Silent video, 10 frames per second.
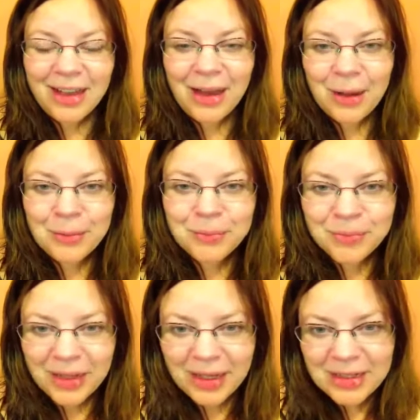Um,
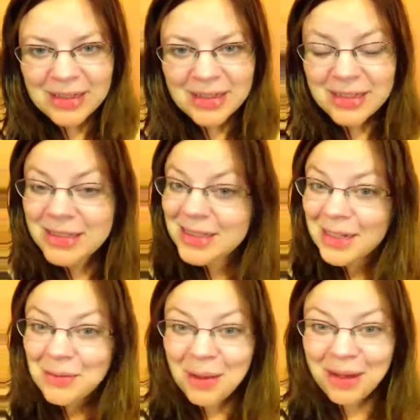it's
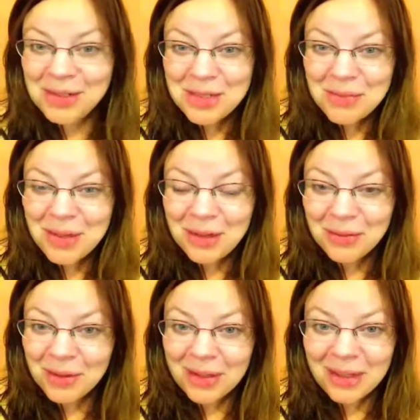still managed to be a
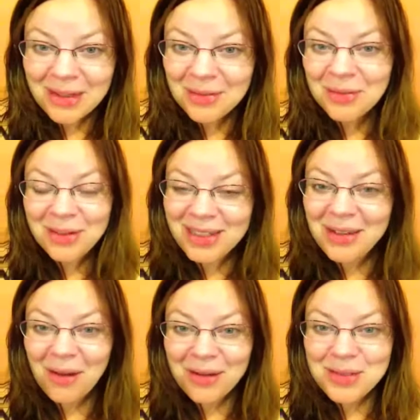really,
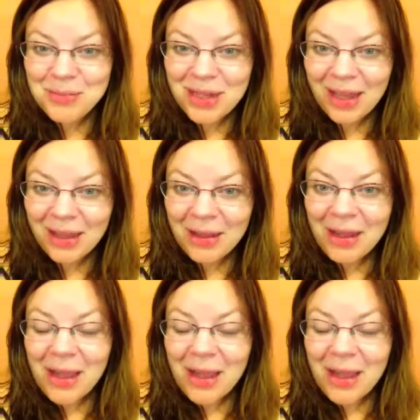really awesome day.